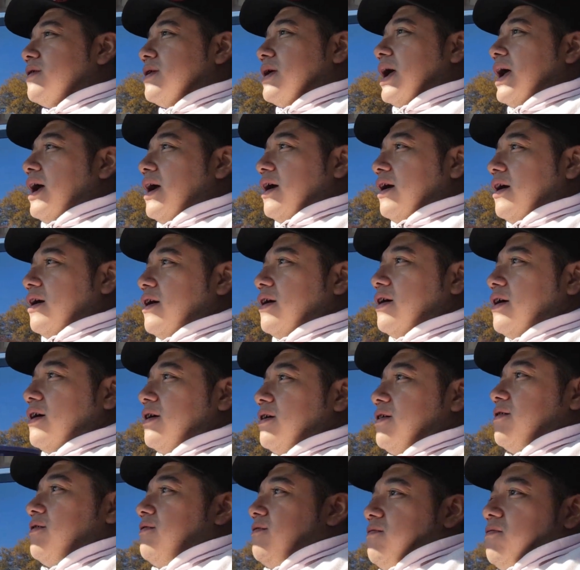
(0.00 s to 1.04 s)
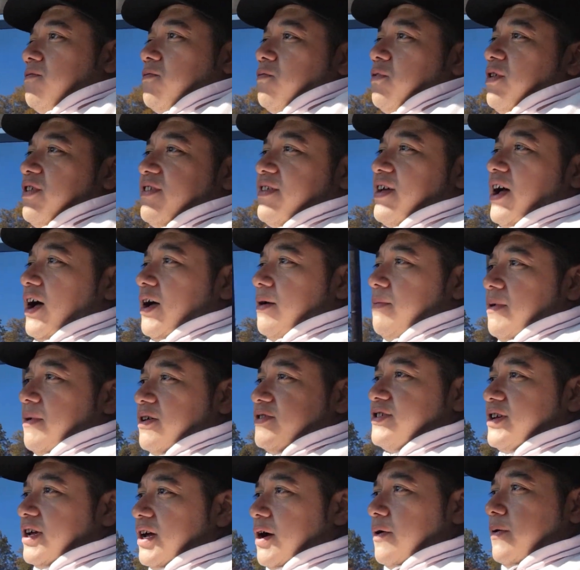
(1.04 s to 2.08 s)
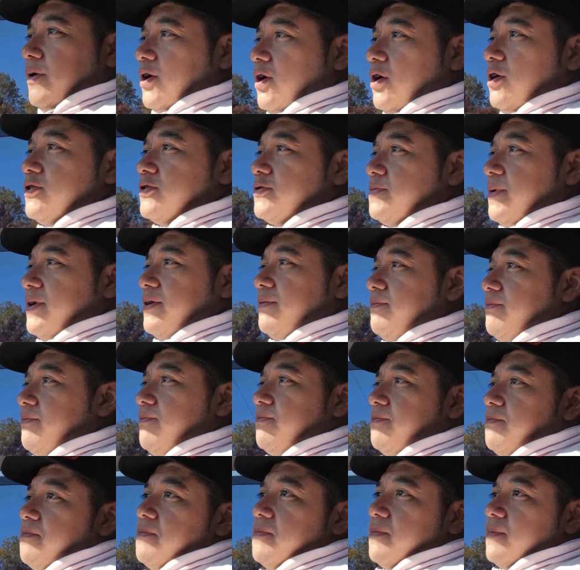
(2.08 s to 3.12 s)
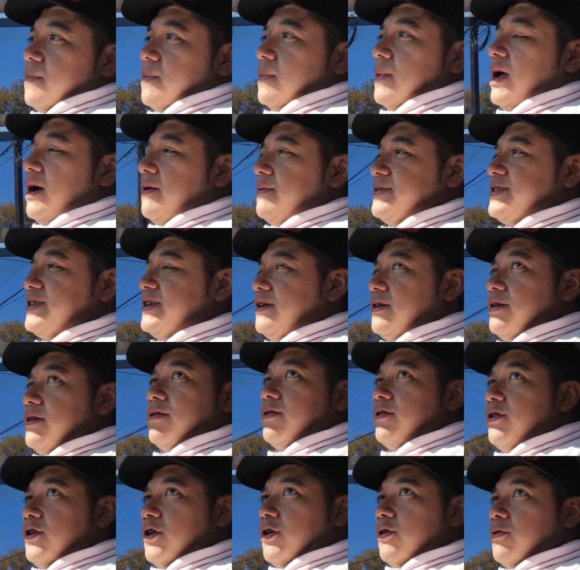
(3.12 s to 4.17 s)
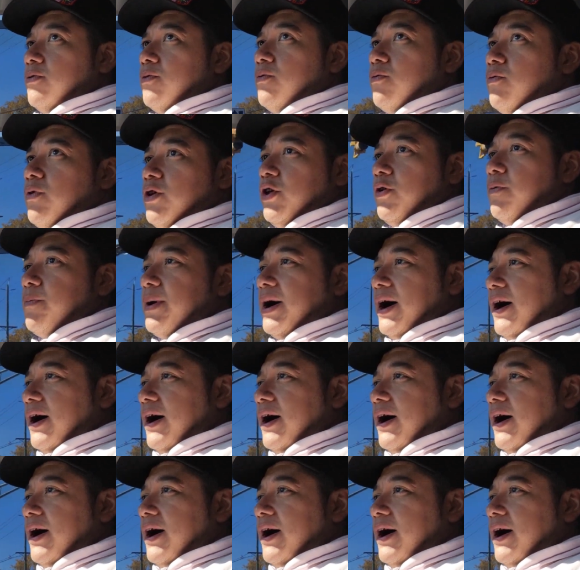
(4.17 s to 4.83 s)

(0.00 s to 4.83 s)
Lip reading: And with time, I'll see how it goes. But obviously, you know, when you